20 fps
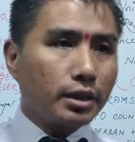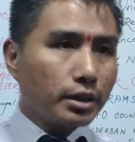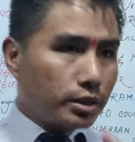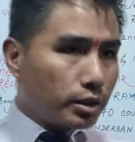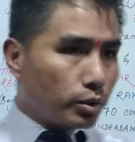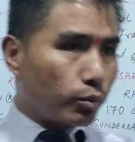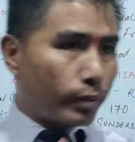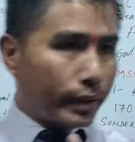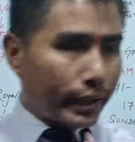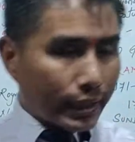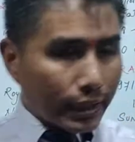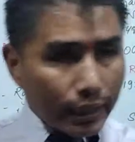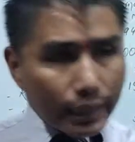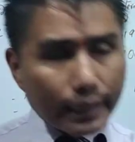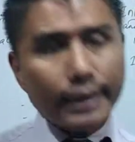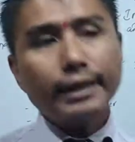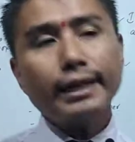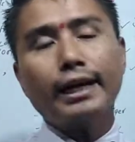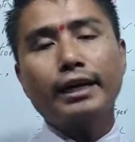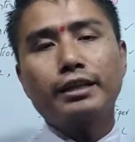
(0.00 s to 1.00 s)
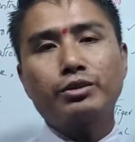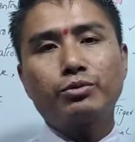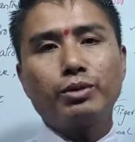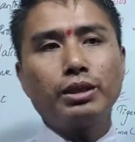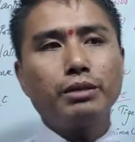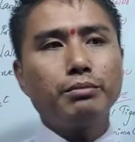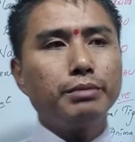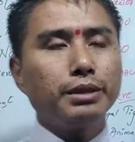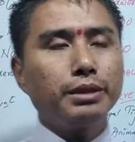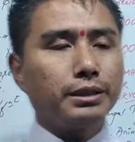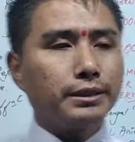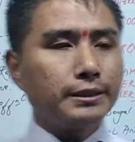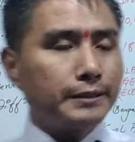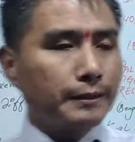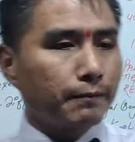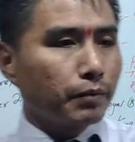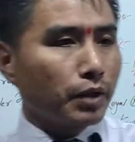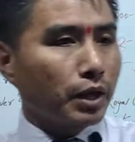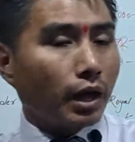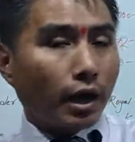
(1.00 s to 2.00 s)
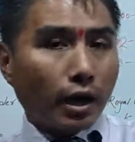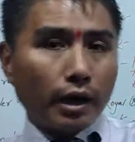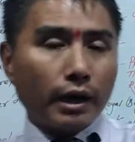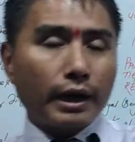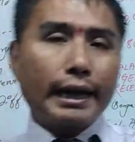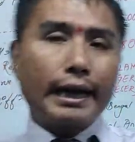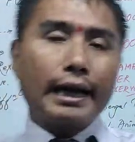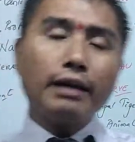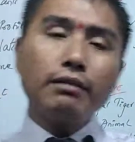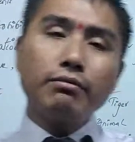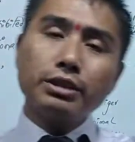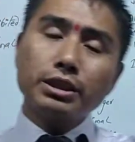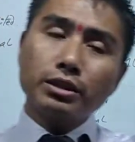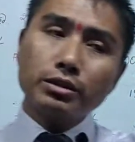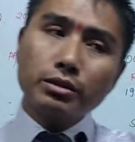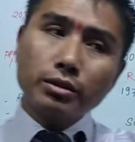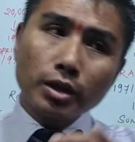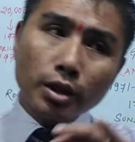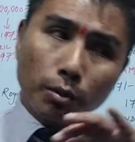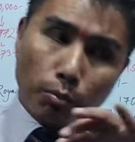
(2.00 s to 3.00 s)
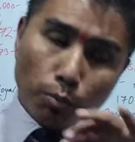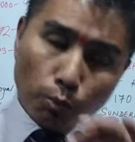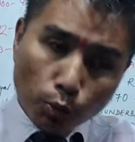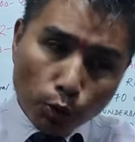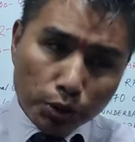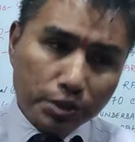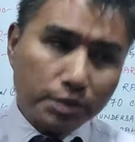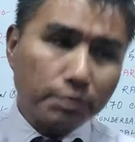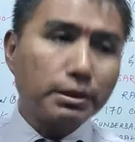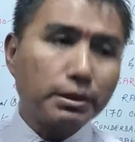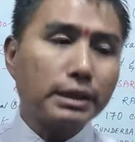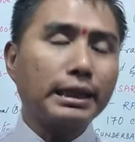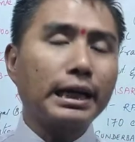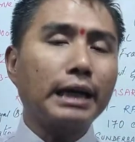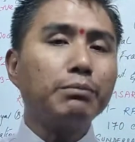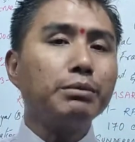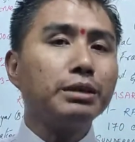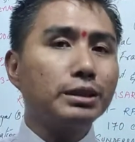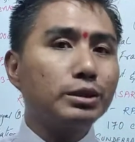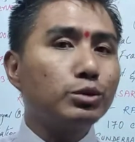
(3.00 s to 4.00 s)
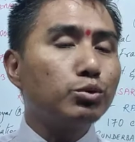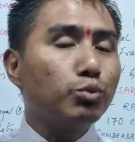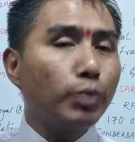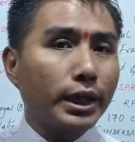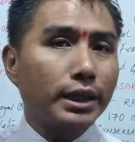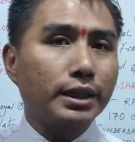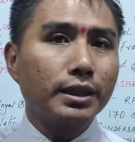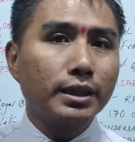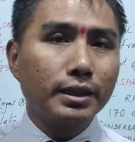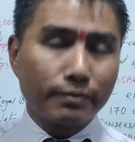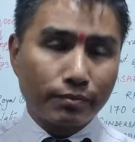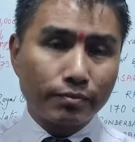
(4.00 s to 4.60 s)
See, wetland actually means a land which is most of the time is wet.